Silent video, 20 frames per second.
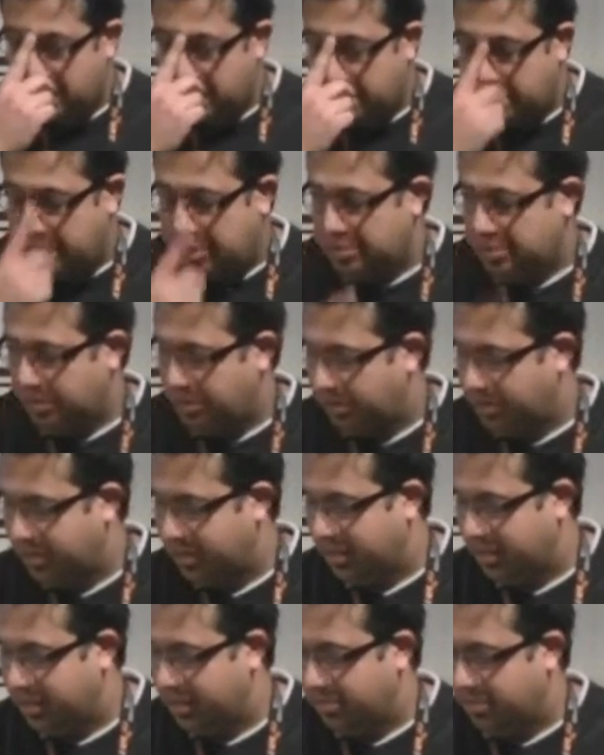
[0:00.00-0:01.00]
much longer
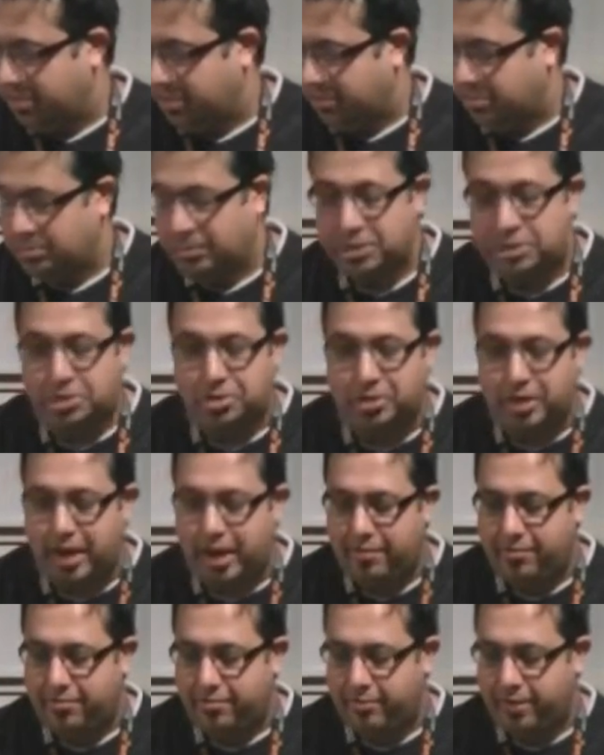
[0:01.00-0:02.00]
than I probably should
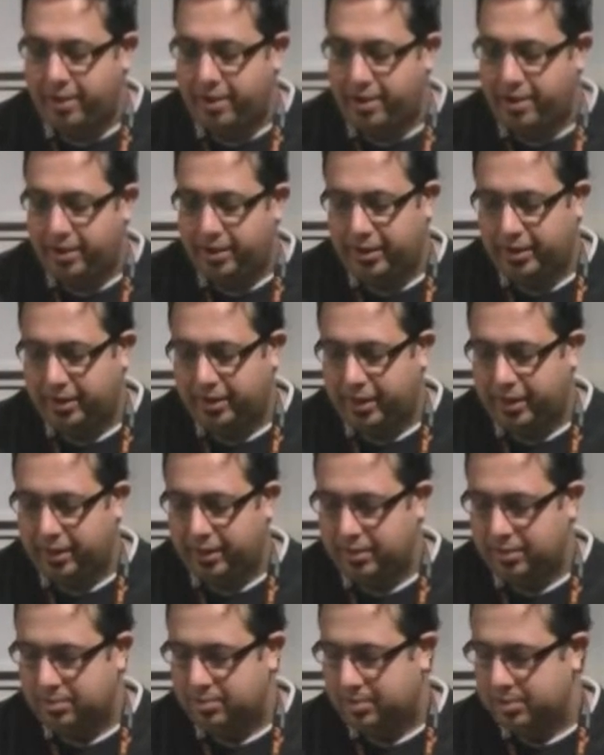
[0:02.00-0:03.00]
have uh, in getting
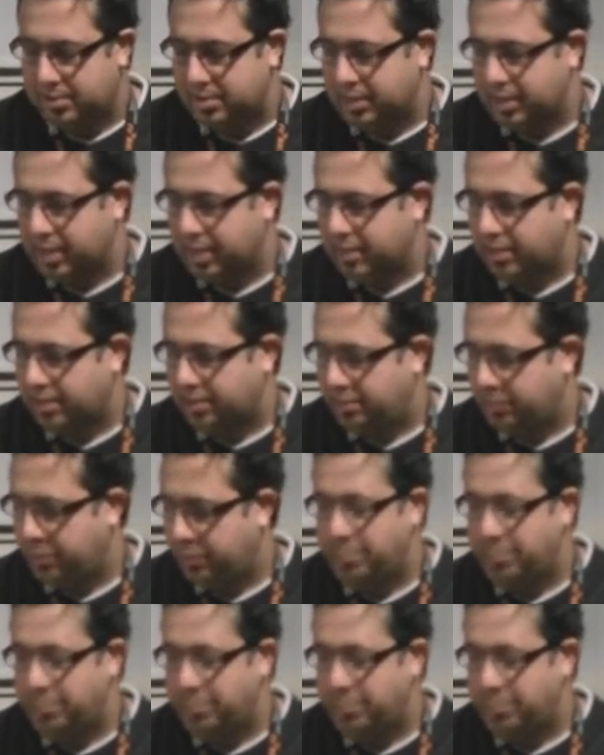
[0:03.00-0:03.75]
this one together.